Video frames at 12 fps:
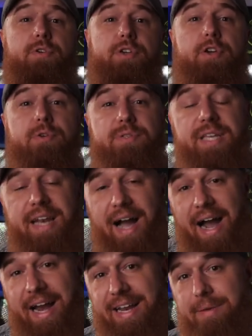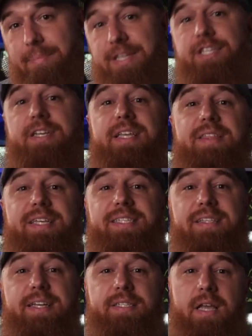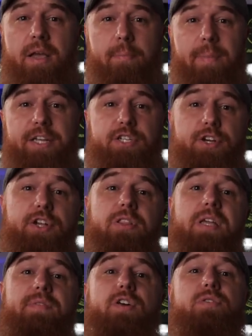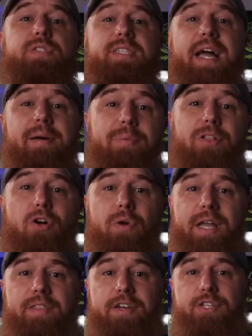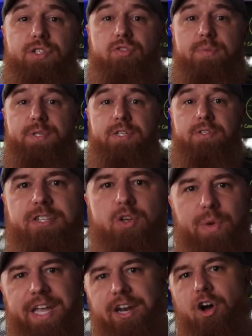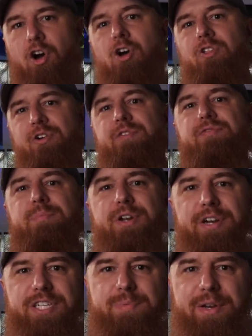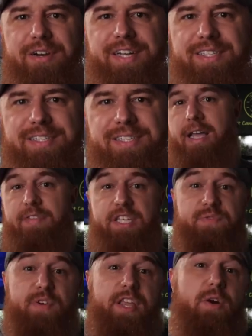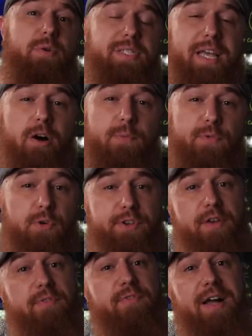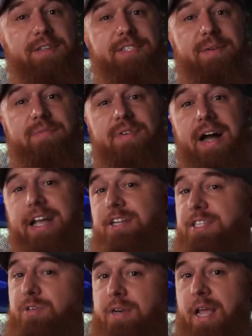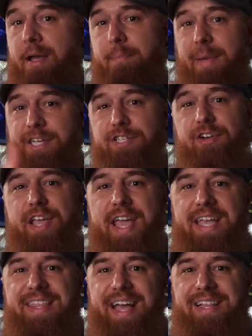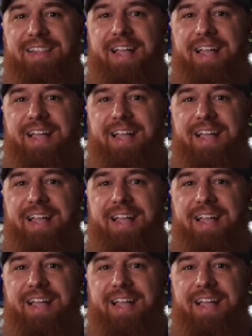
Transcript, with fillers: you use that I didn't mention in this list, make sure sure you leave those down below in the description so we can all learn from your experience. If this video was helpful and you found some value to it, make sure you hit that